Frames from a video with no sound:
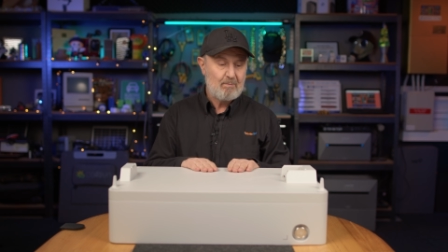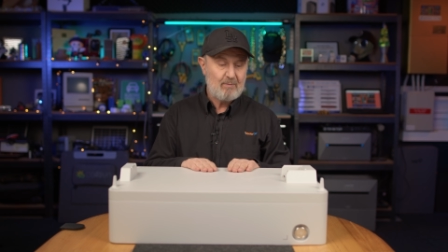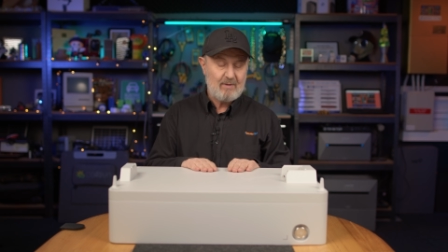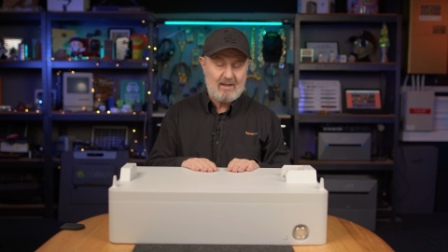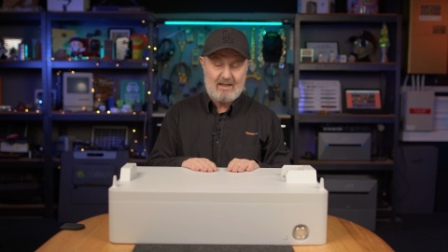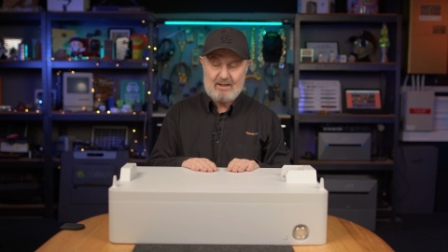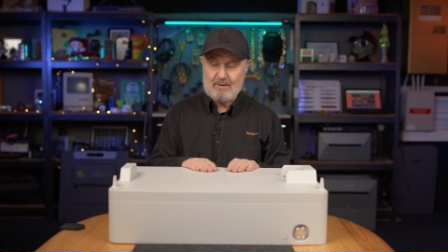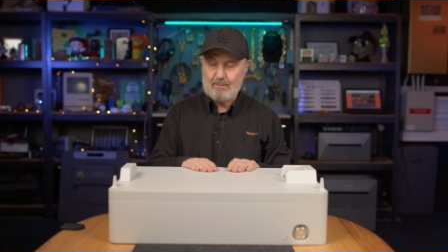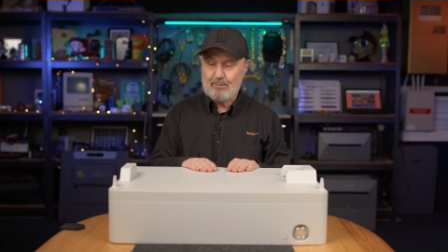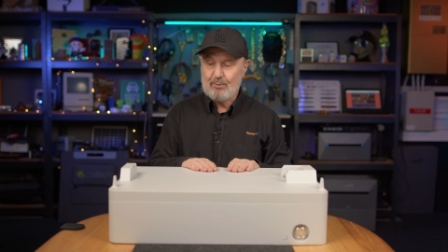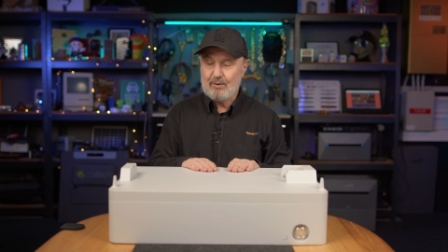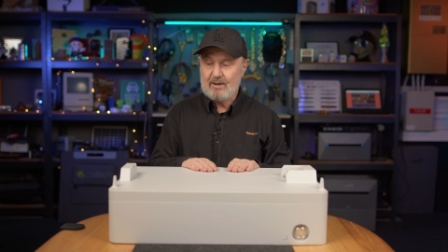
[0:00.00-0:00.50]

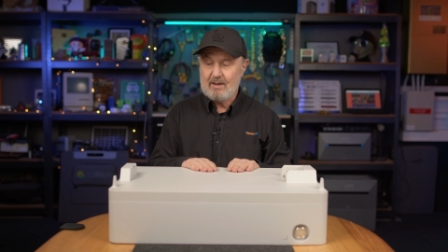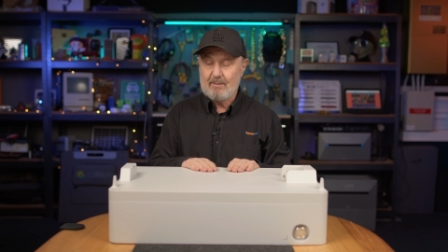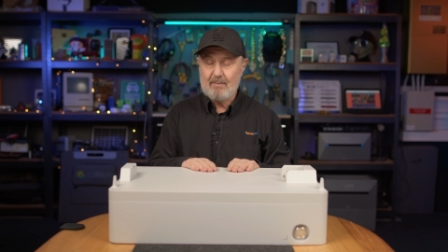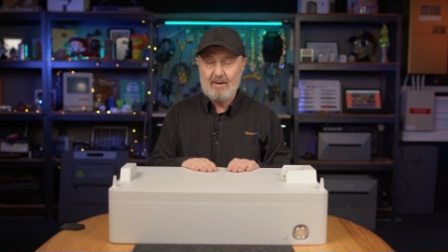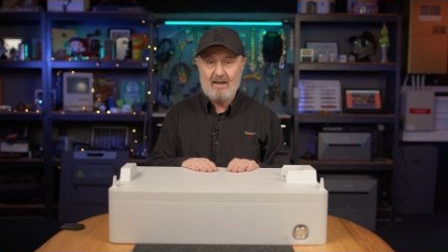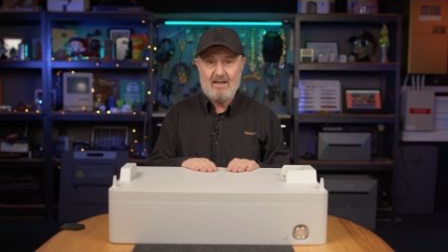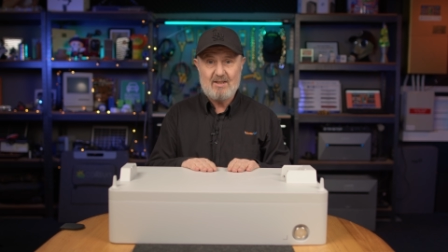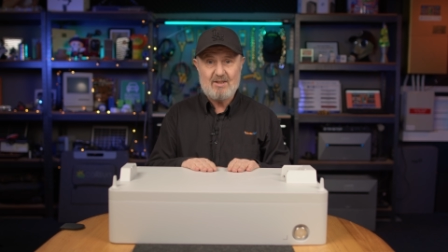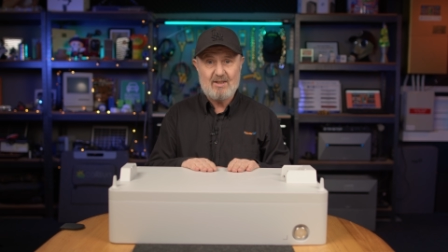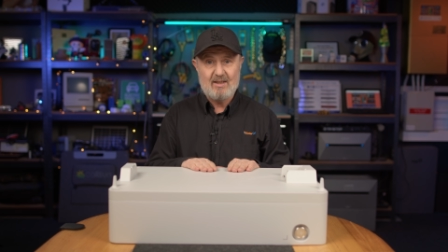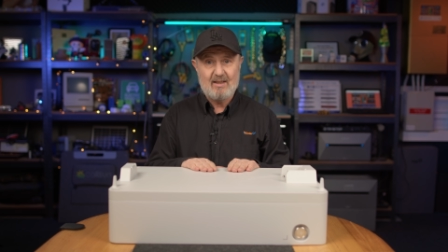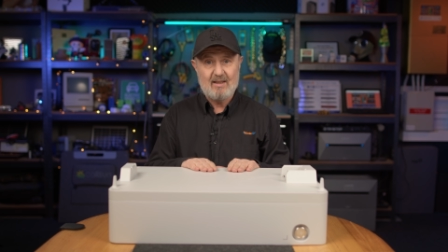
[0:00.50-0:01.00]
That's pretty
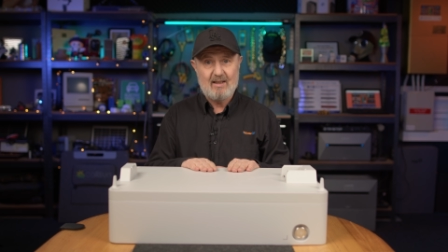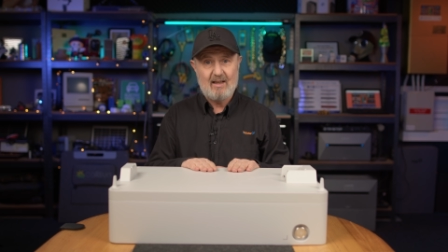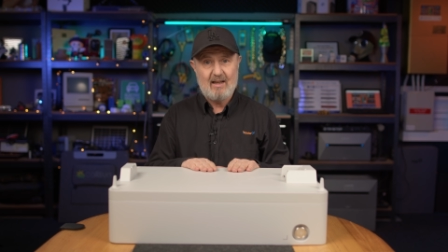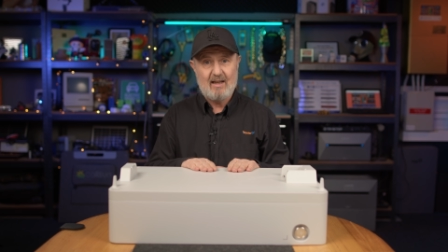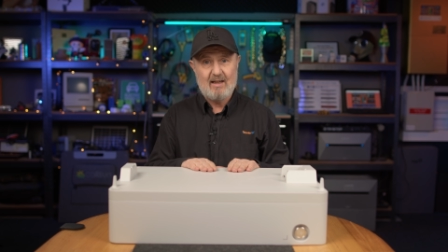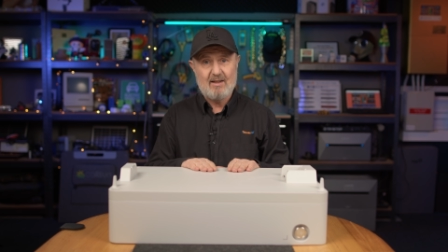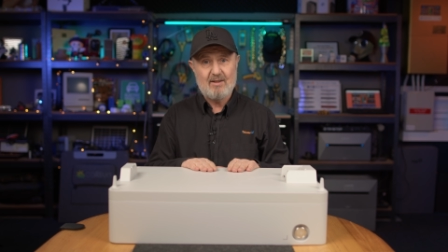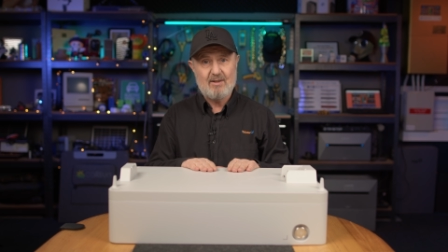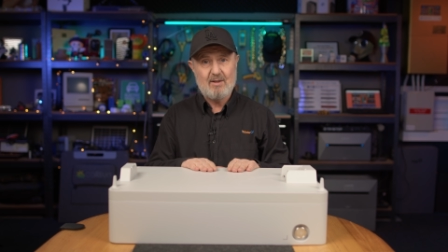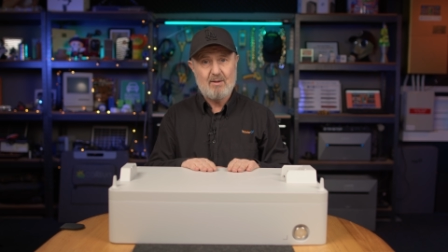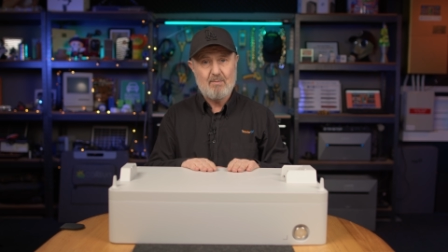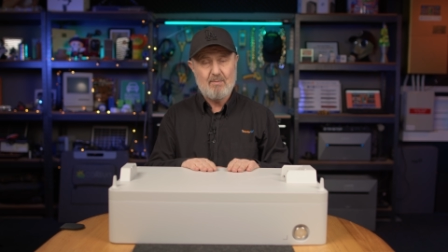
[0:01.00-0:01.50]
amazing.
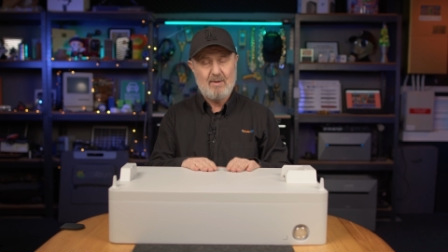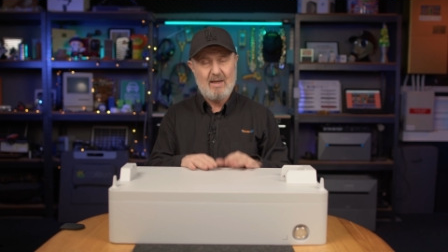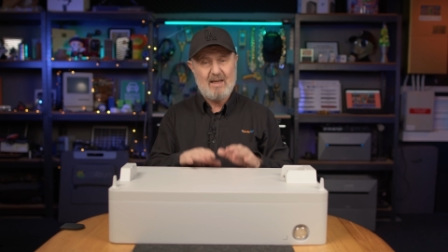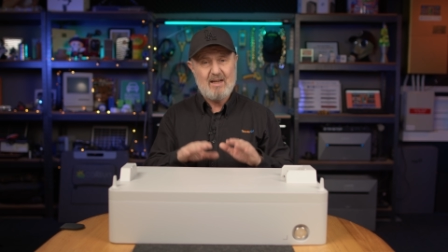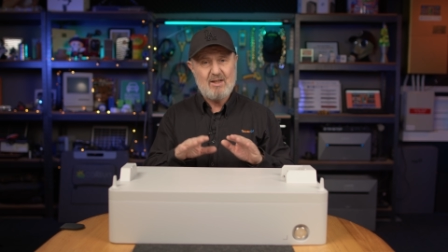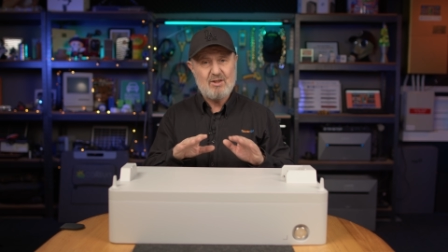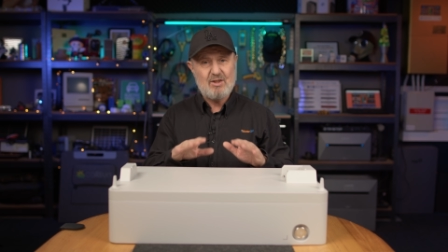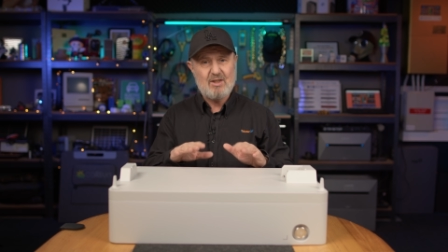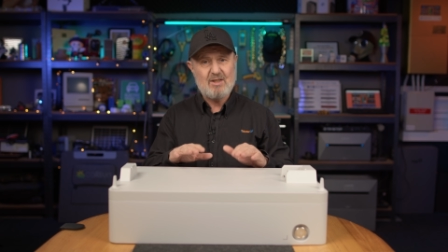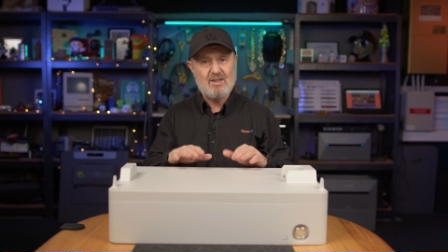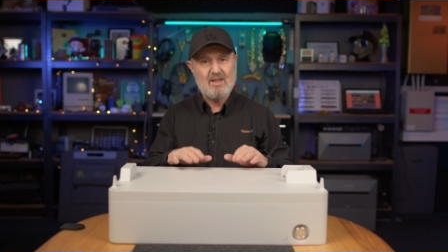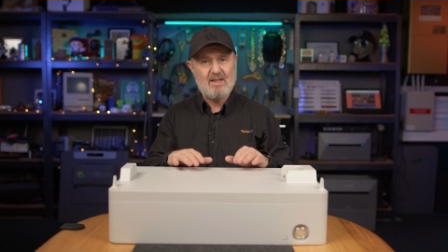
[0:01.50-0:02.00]
Uh, the
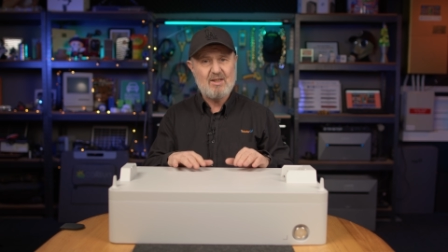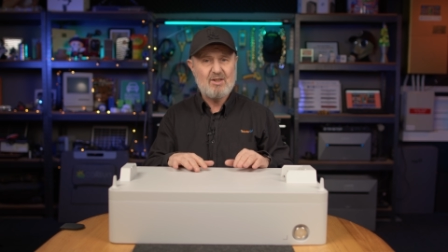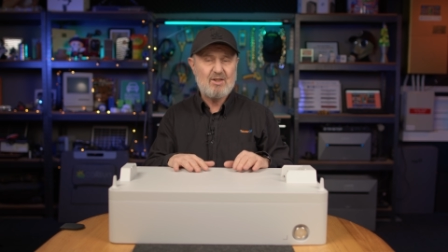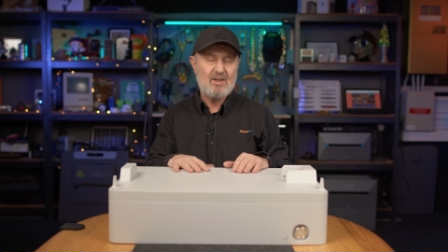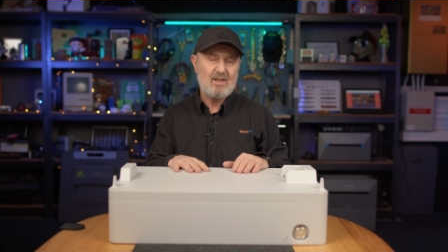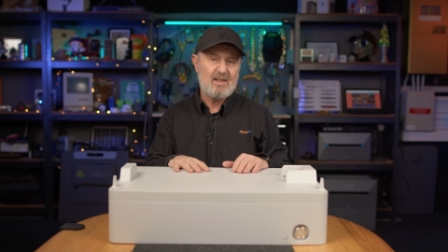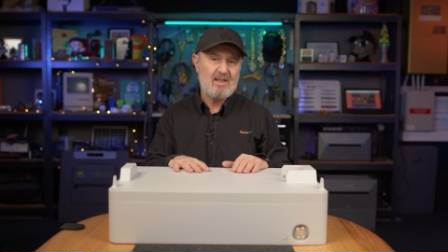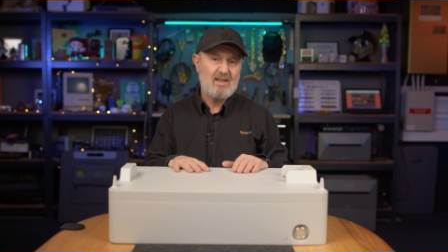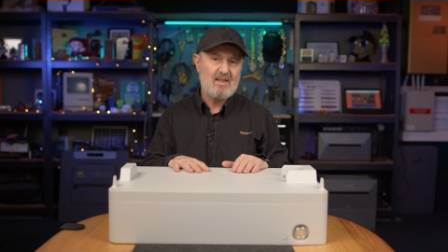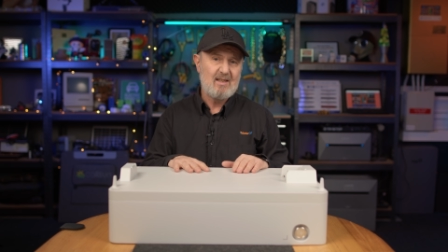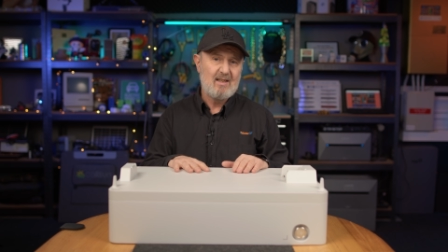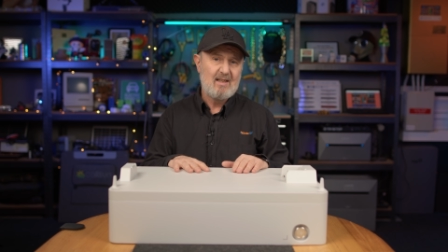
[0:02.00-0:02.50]
energy
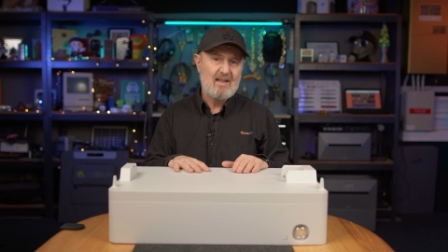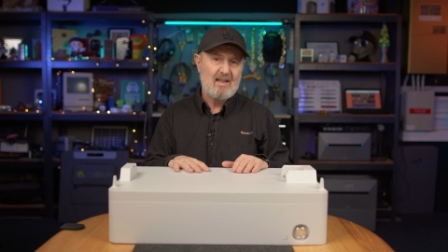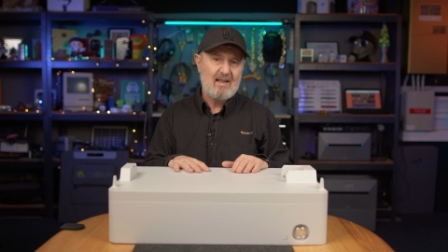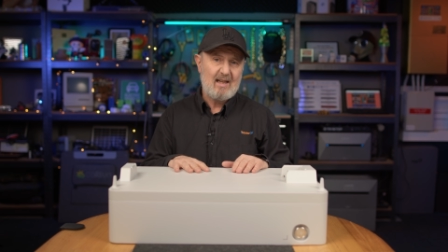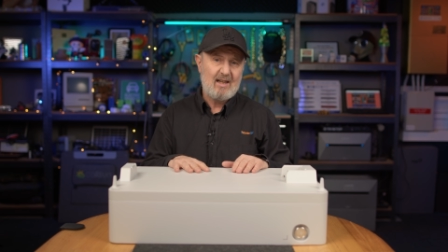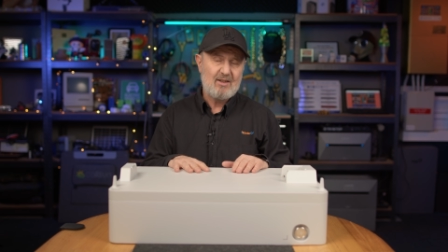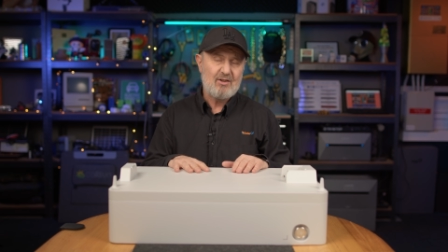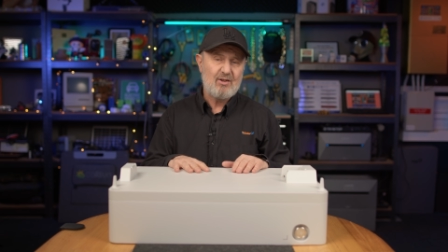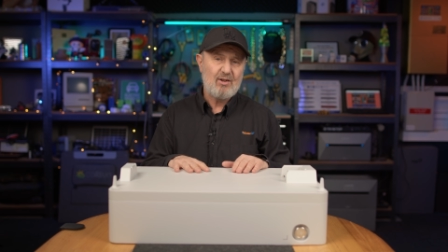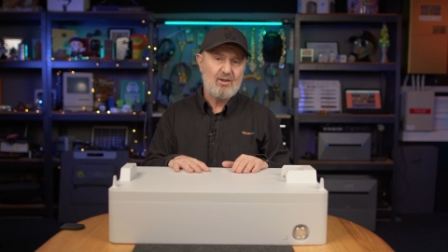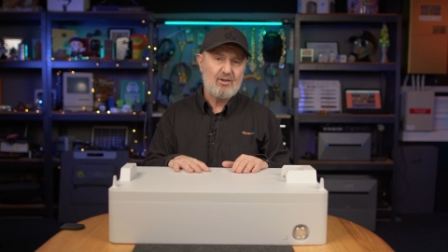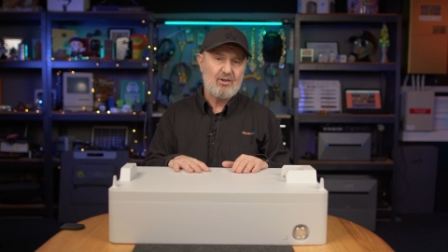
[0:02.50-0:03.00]
density
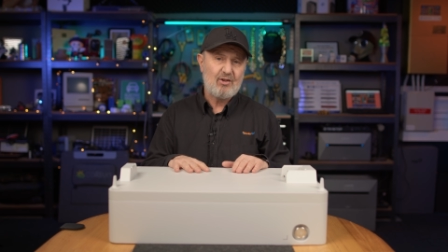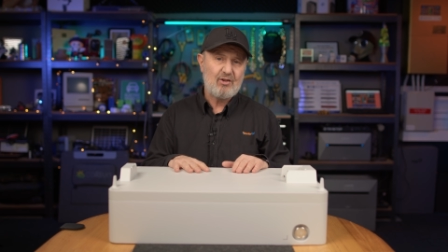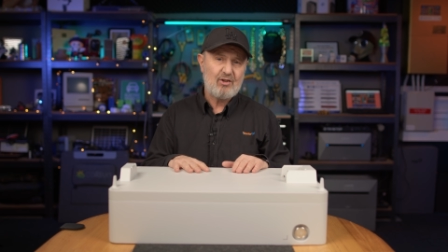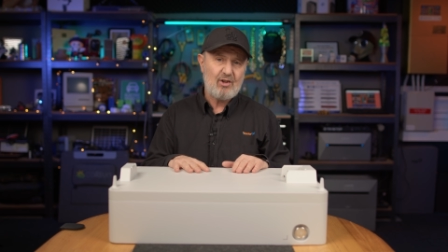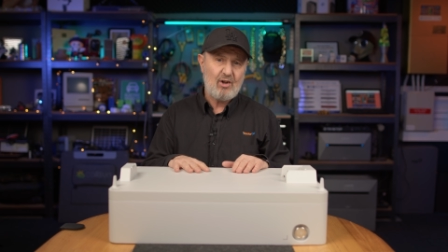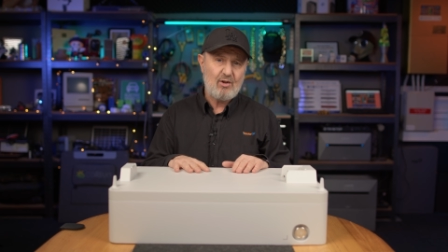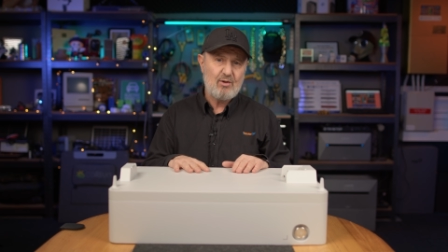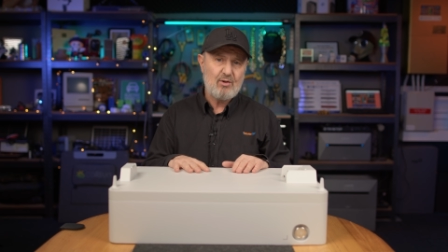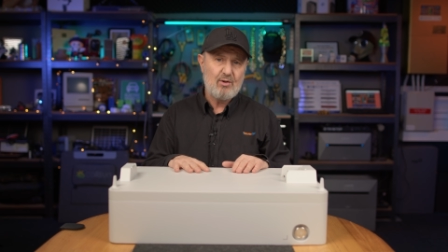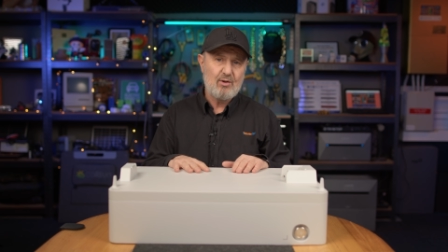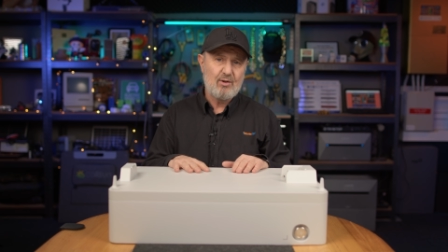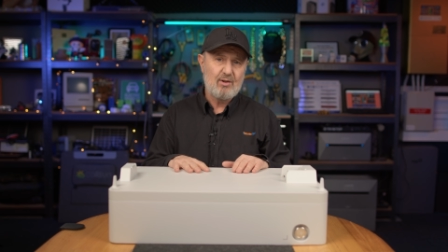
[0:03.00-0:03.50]
has got
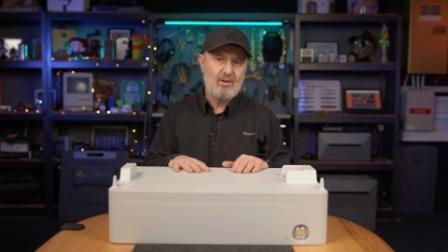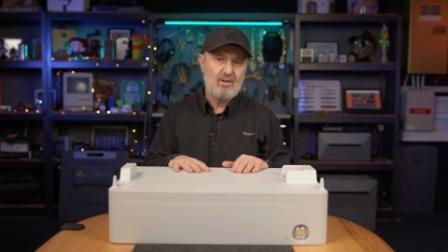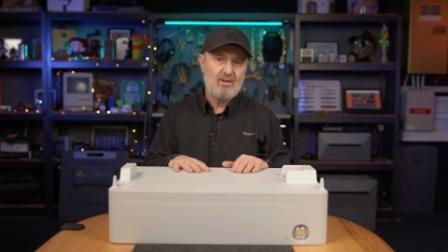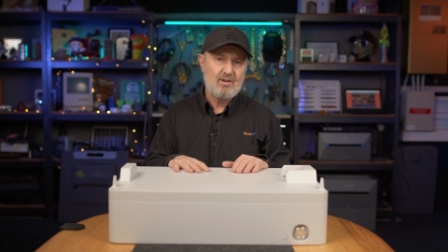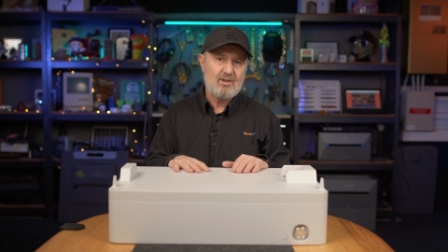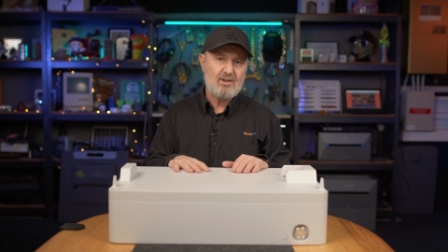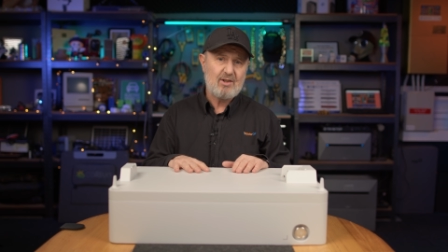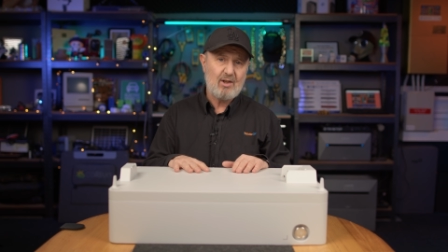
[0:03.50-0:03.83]
so good,